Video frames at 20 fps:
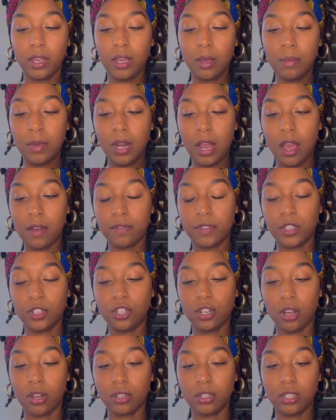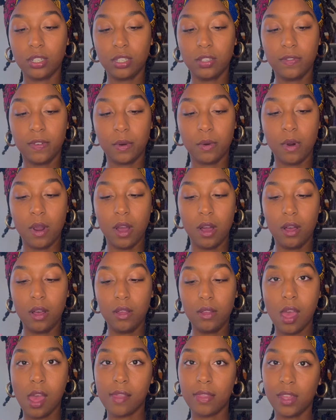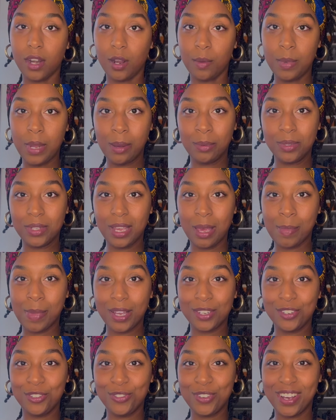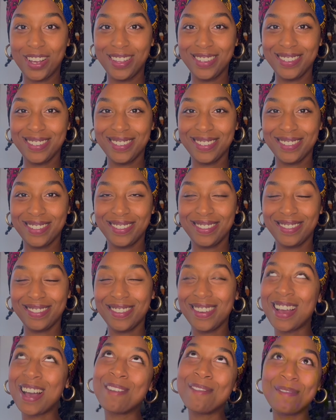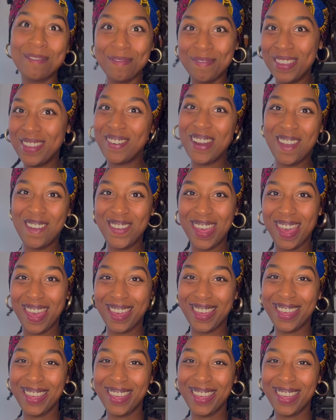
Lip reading: I'm gonna have to charge this for a while and then I'll be able to get back to you guys. I'm gonna be right there.